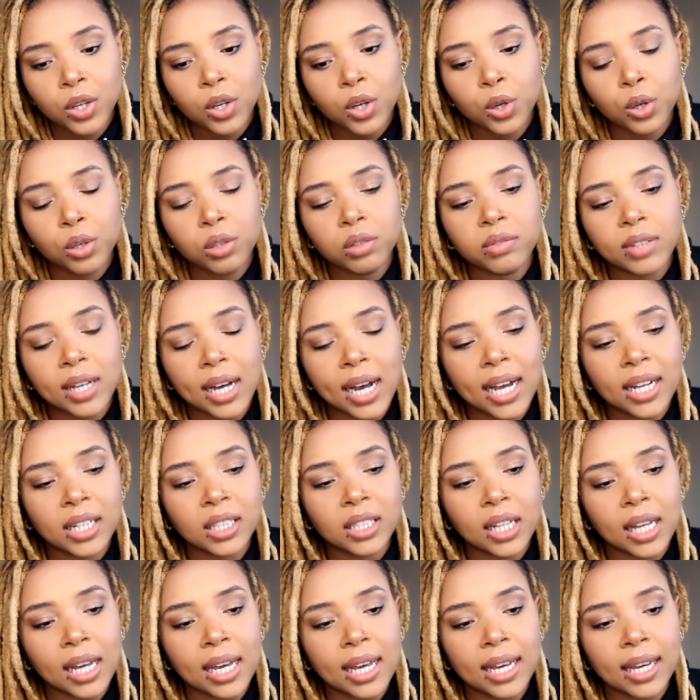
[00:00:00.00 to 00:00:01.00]
who've
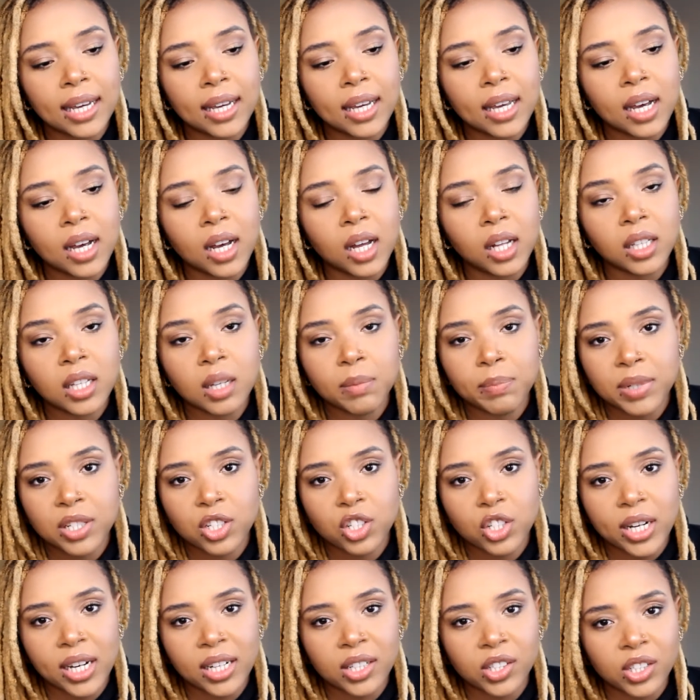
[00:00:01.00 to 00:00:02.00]
gotten like lip
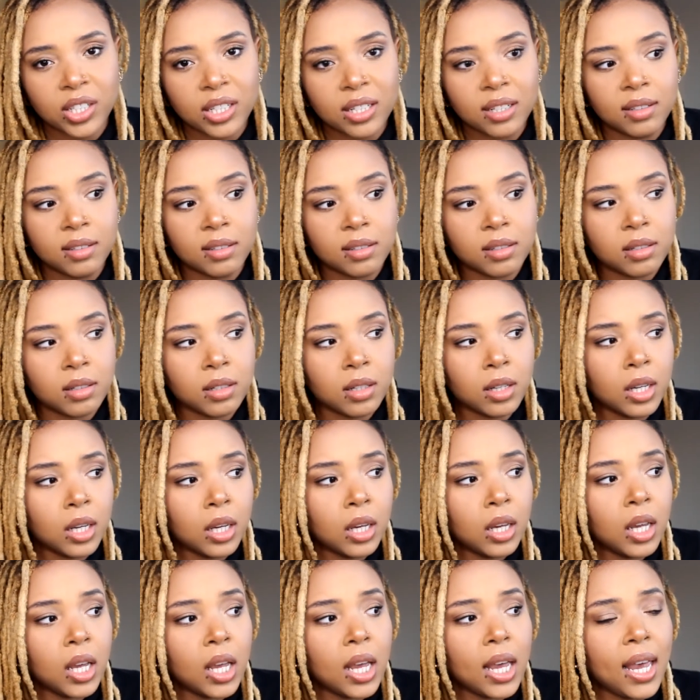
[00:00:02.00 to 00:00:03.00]
injections,
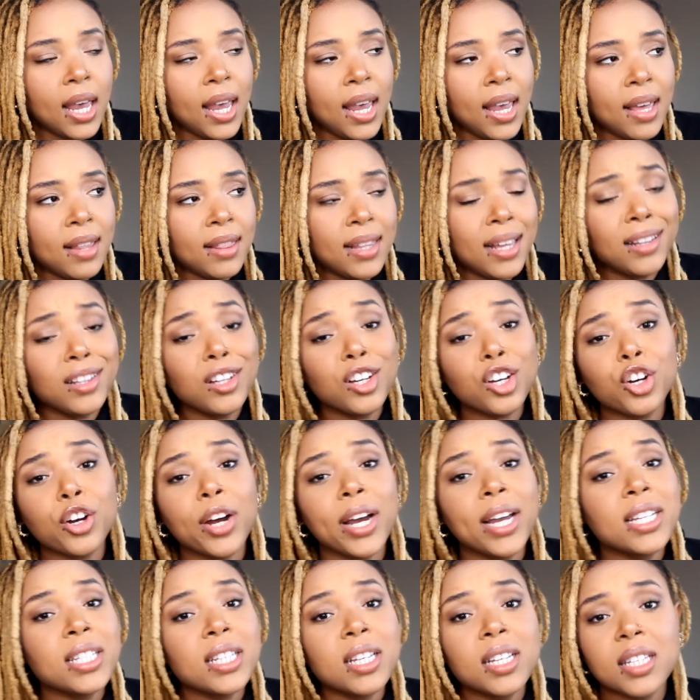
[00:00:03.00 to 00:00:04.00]
and they look
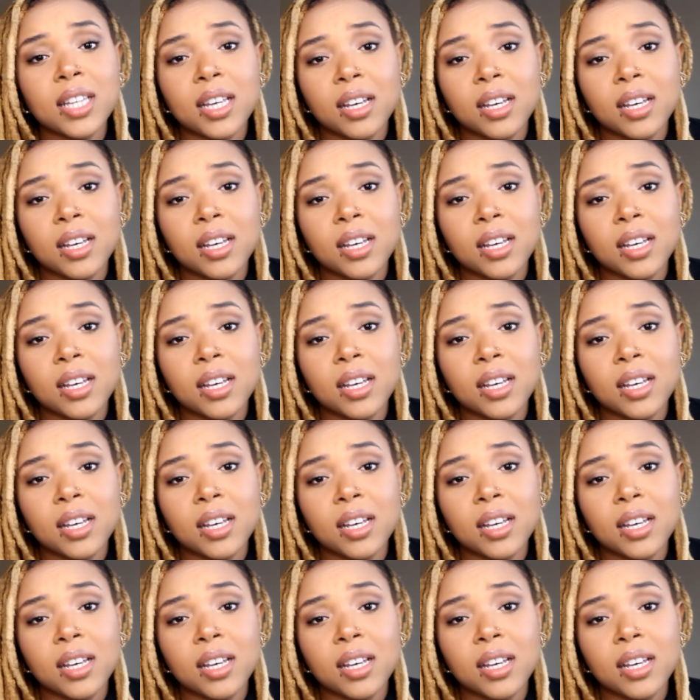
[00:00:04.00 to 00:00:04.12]
crazy as